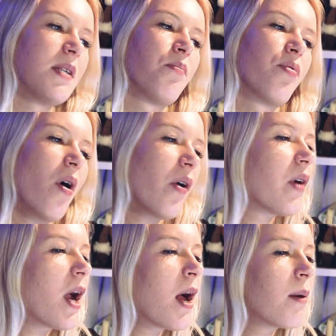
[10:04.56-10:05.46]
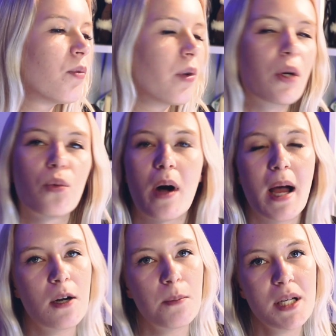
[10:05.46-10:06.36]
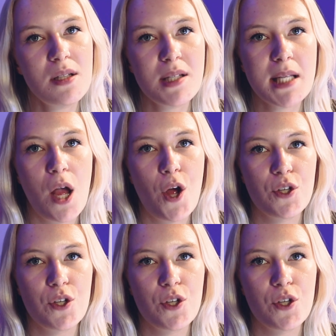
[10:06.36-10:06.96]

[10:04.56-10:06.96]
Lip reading: the program requirements.